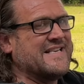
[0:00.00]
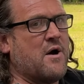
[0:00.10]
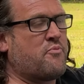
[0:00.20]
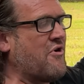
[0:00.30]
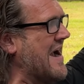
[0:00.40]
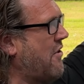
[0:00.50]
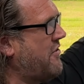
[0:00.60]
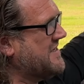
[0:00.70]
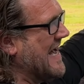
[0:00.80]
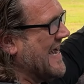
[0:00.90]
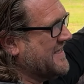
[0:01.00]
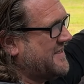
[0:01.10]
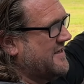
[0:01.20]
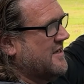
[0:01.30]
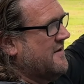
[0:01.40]
that are
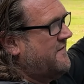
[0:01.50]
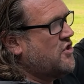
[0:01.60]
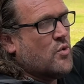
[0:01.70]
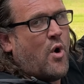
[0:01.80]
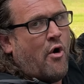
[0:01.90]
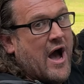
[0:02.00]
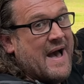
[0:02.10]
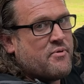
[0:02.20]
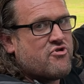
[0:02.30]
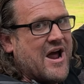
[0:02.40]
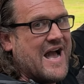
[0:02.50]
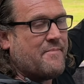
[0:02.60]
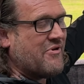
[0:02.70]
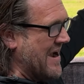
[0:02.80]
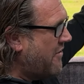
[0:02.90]
prioritised for you or a
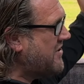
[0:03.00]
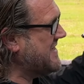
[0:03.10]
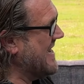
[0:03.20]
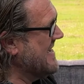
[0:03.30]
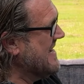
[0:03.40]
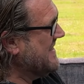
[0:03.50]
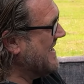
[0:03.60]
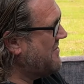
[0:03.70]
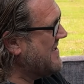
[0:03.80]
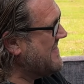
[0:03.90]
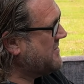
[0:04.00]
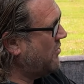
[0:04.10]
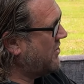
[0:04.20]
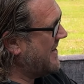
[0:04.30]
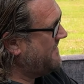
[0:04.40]
priority that are in this
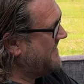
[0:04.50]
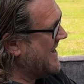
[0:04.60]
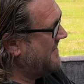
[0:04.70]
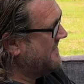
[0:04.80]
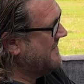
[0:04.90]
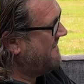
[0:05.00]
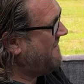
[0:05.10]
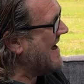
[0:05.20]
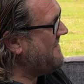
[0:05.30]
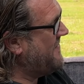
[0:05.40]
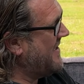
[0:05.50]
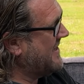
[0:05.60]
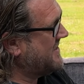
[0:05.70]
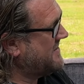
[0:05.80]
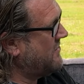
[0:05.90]
bucket here. 5
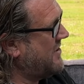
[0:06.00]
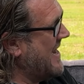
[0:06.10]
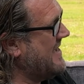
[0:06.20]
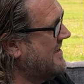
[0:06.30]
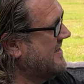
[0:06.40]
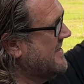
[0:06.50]
things, okay?